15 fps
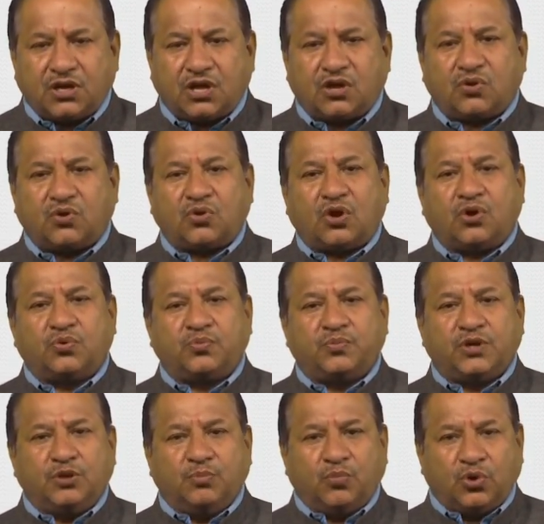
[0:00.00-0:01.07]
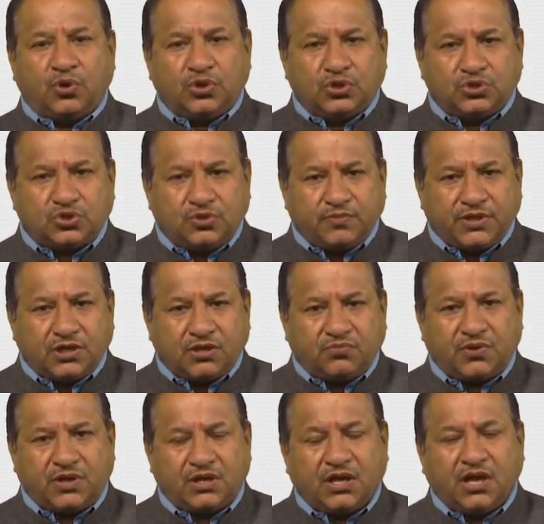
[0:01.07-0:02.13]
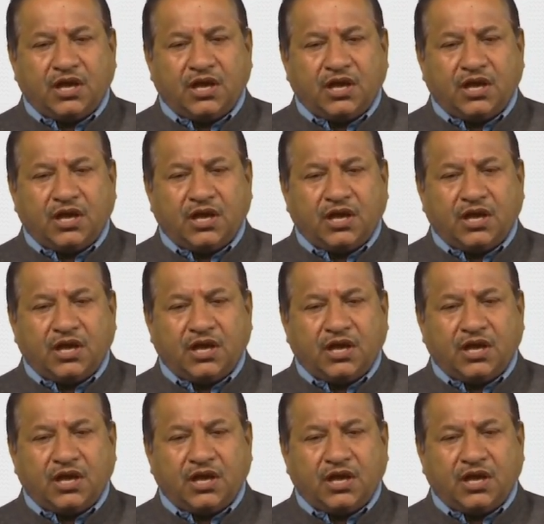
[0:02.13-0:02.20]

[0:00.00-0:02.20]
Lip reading: how many modules to be covered,